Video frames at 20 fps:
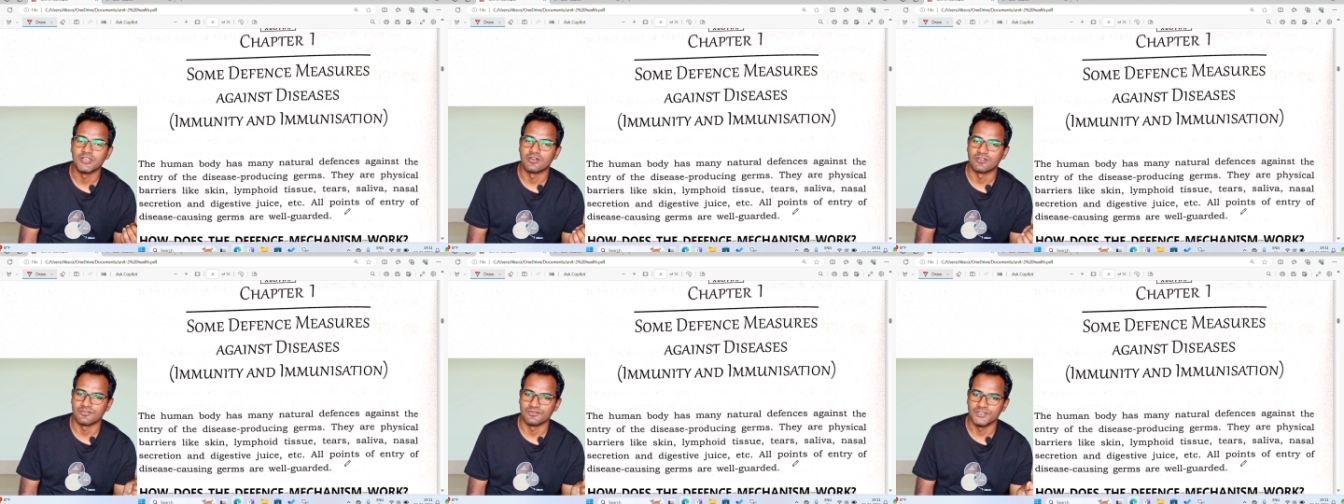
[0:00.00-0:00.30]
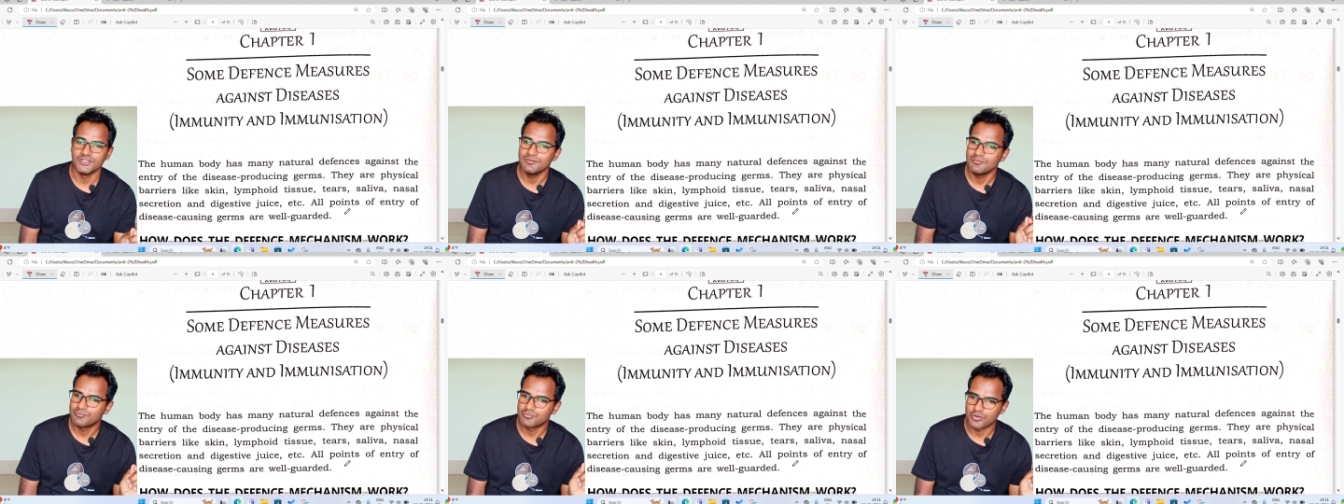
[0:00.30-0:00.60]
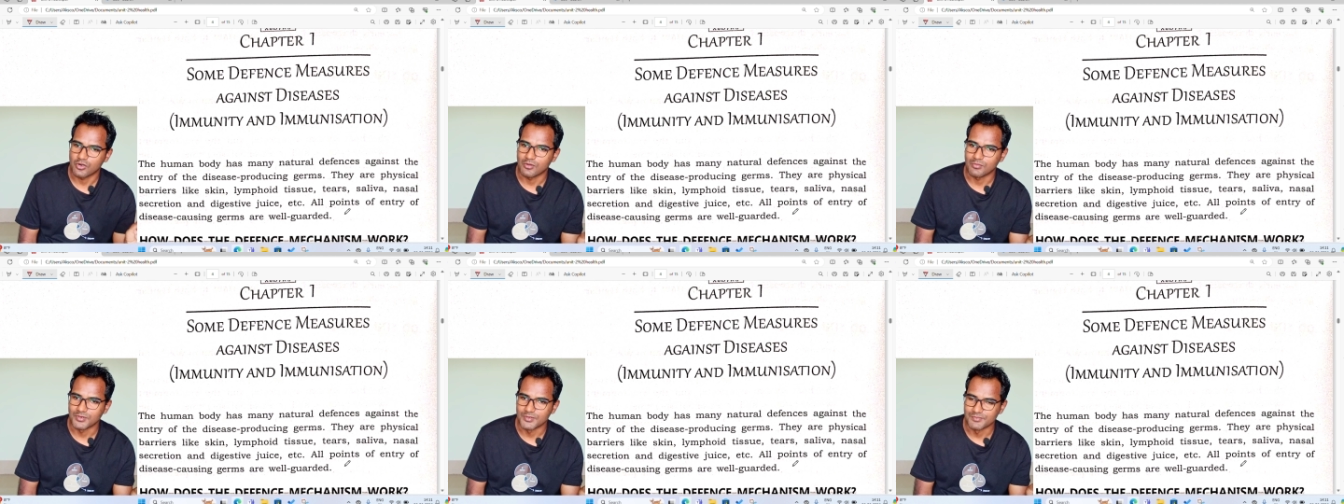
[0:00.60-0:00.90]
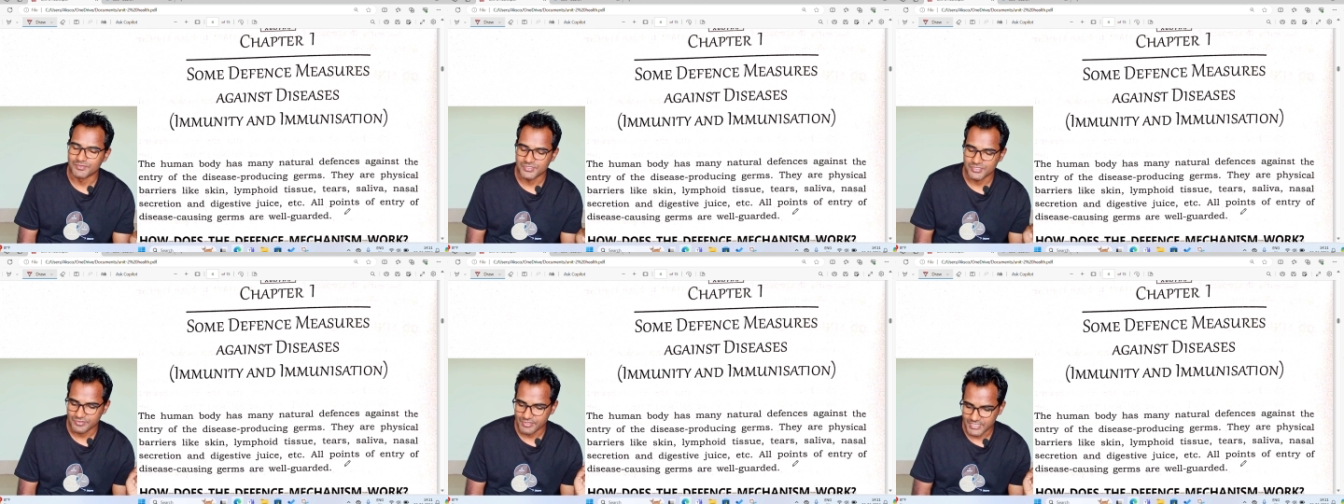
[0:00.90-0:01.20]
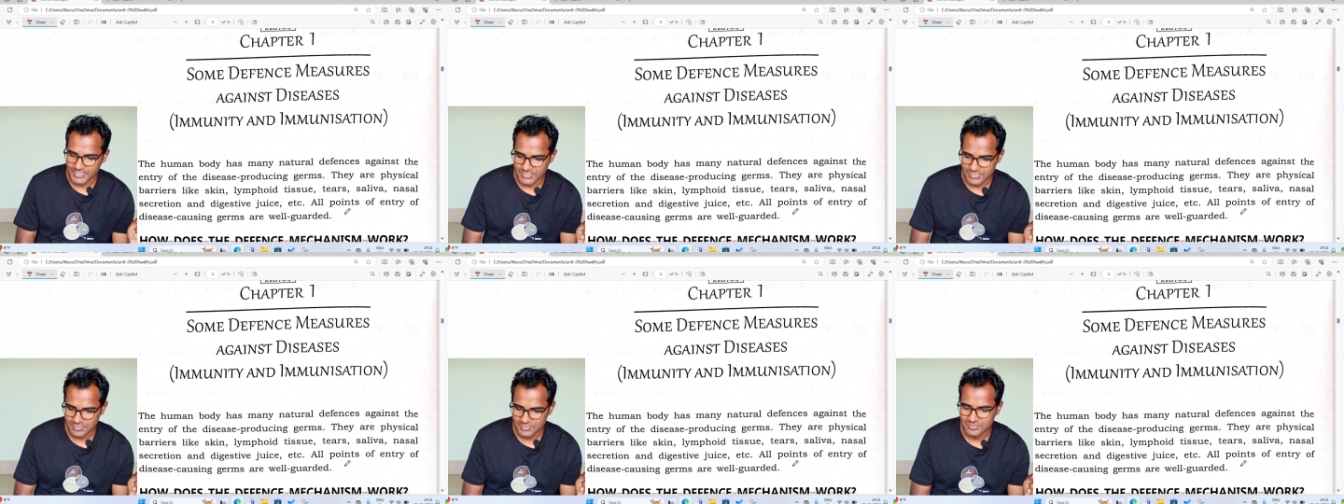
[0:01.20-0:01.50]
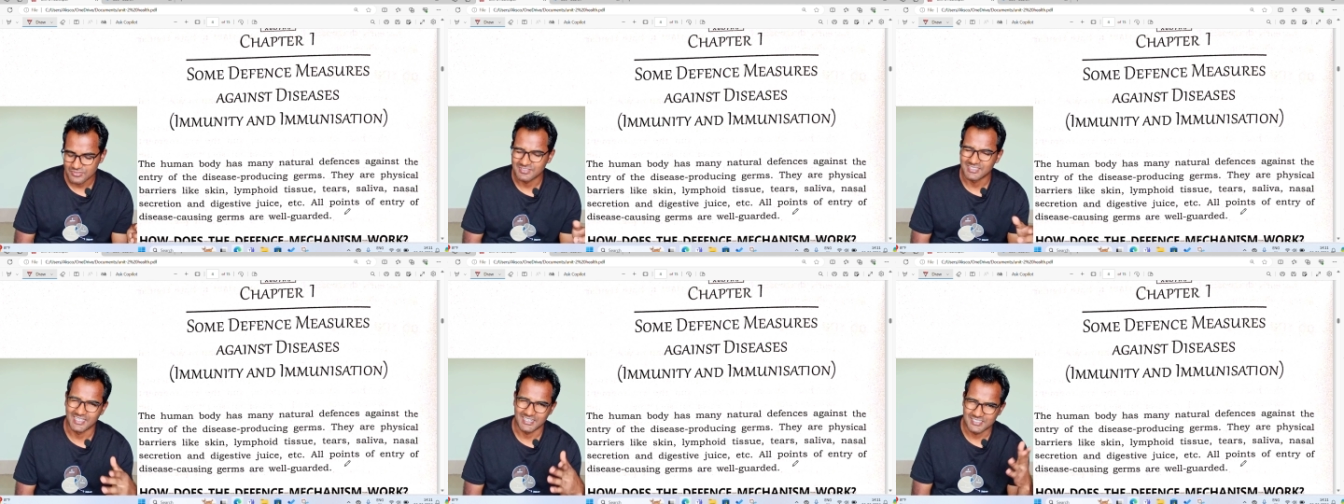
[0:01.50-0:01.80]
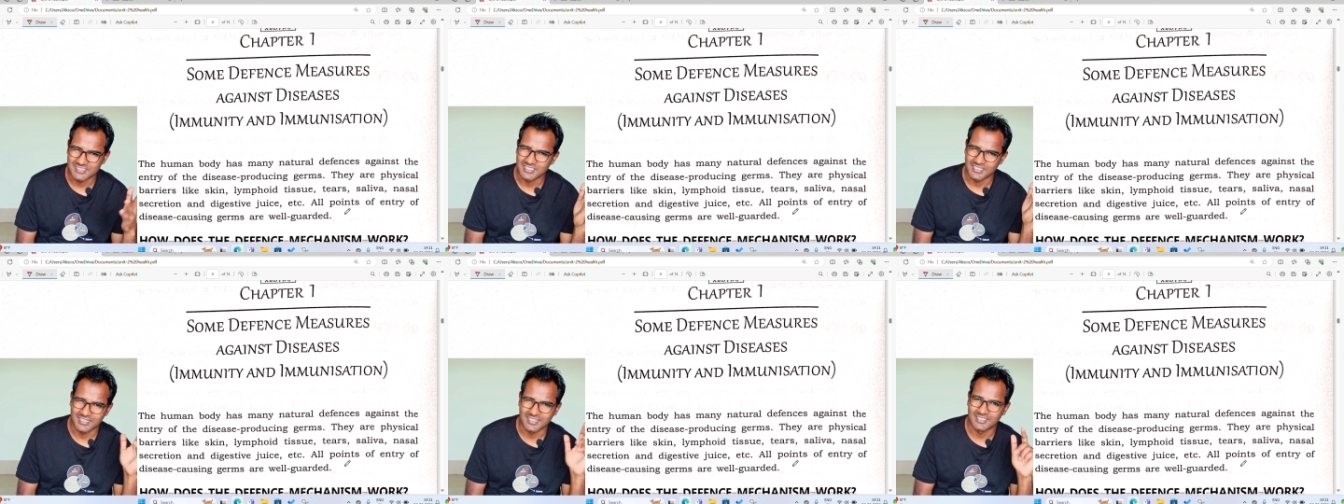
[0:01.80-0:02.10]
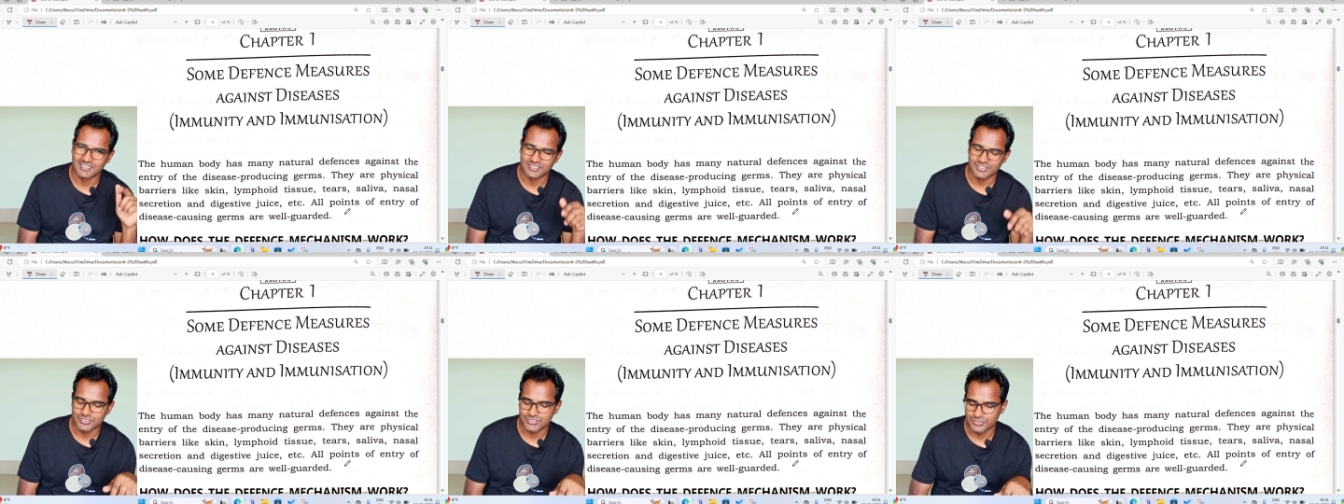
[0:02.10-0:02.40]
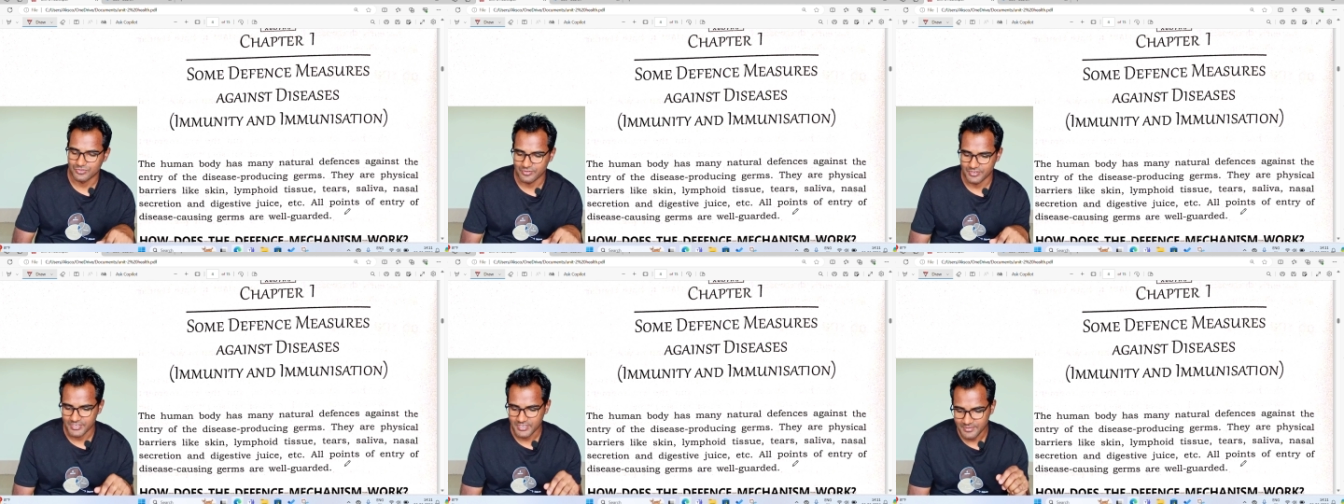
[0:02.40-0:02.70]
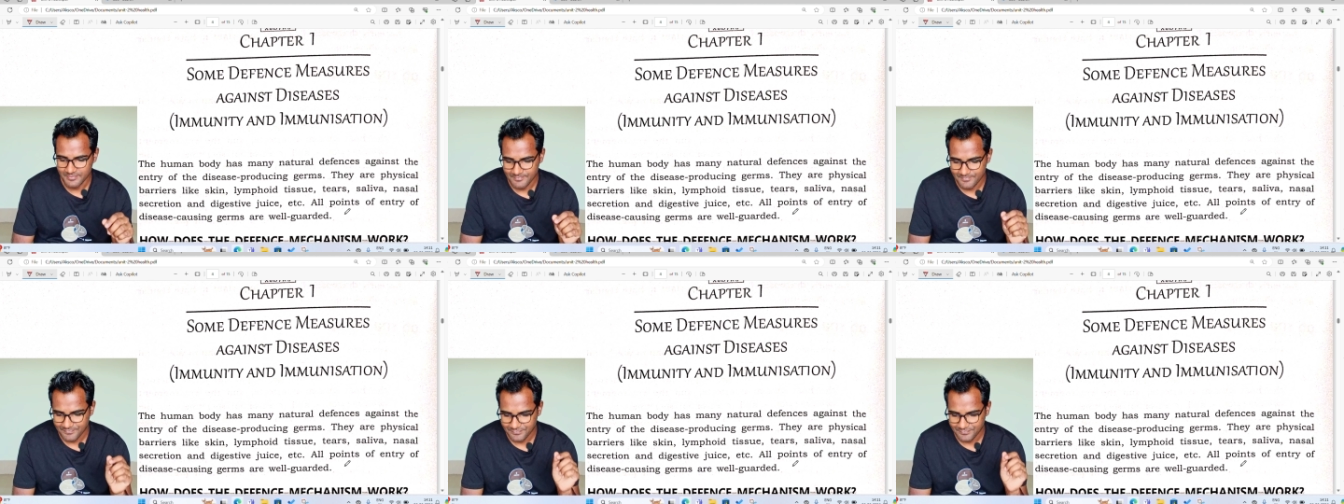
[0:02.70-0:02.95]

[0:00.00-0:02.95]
of the problems, right? So that is another story.